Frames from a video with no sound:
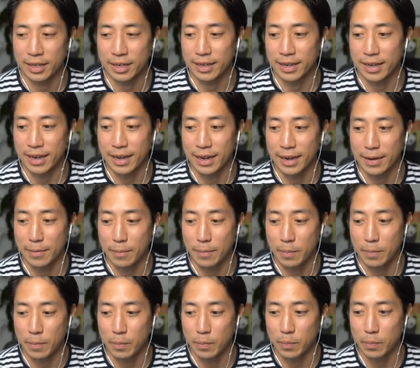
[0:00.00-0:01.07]

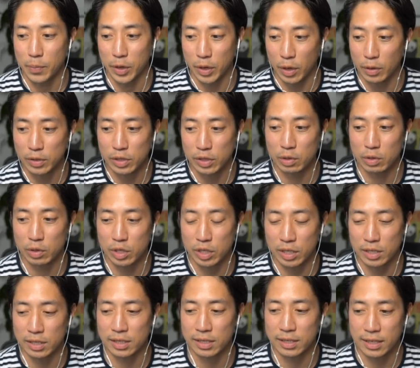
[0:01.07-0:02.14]
But also
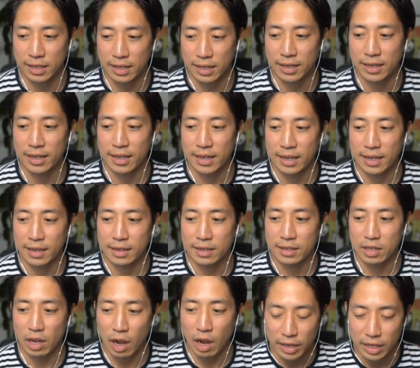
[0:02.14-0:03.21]
just
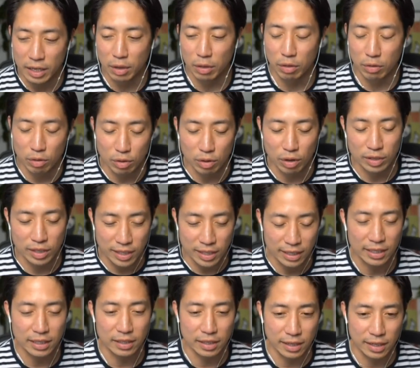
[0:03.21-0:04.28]
talking through and
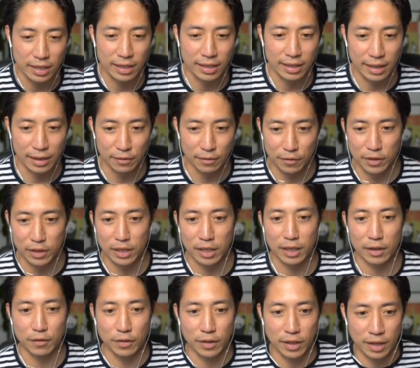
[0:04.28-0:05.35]
articulating that feeling of
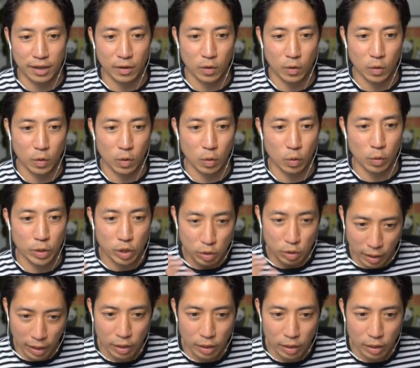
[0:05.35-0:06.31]
like, we tried to